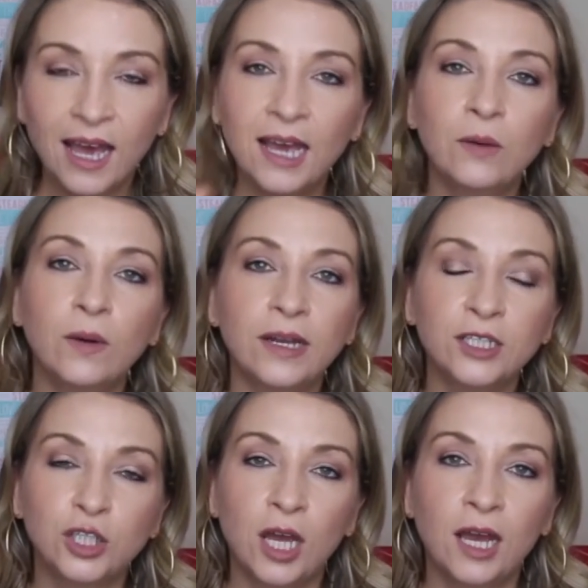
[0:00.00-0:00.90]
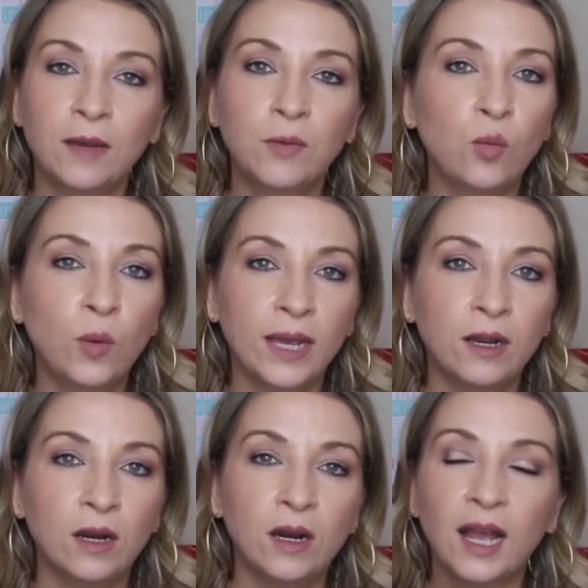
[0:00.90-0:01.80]
I want a job
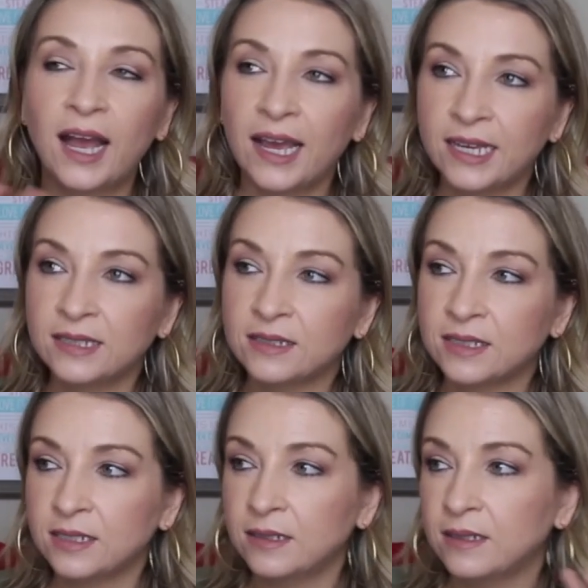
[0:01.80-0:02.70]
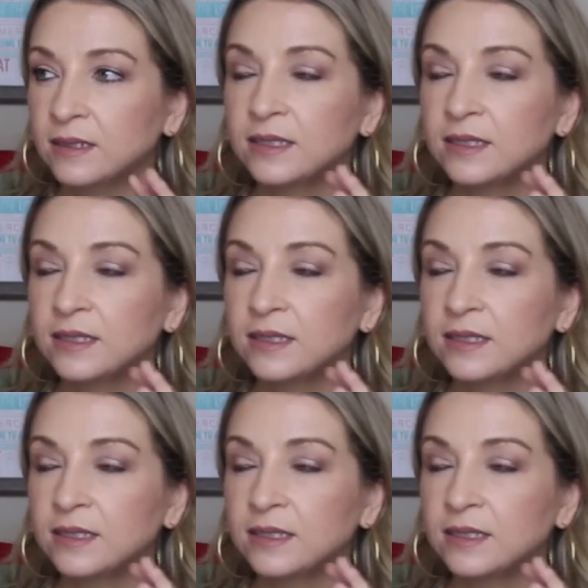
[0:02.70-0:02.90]
where I can still